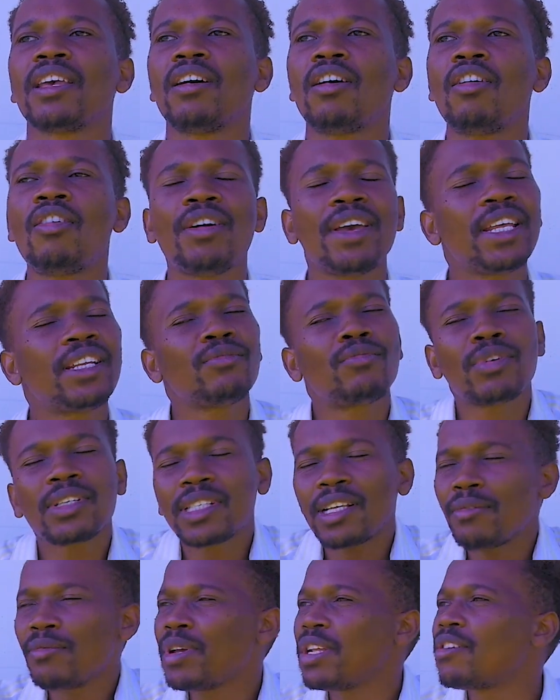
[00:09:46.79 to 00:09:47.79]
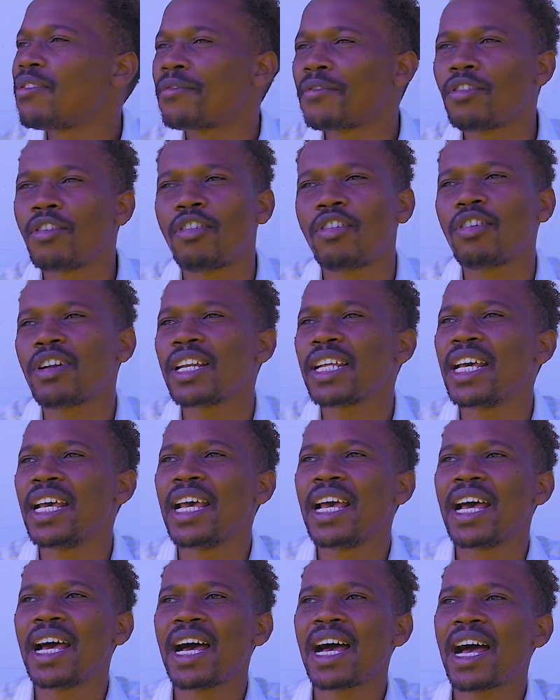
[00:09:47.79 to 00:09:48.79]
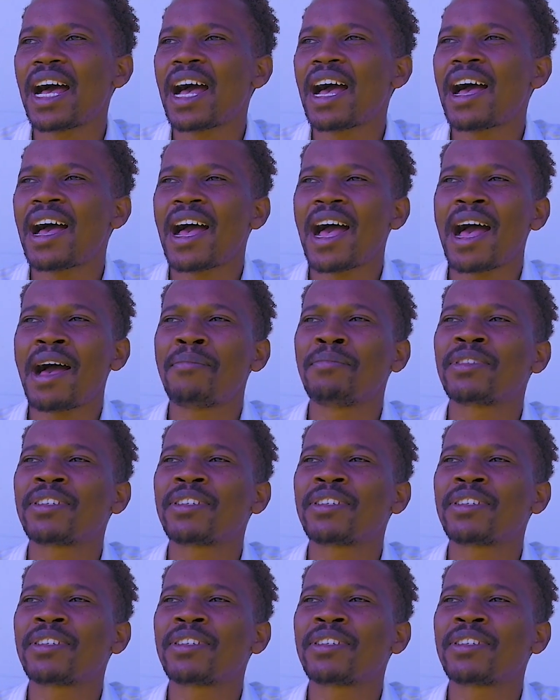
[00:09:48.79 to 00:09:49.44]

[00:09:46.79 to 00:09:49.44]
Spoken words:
Or it was the will of God. I'm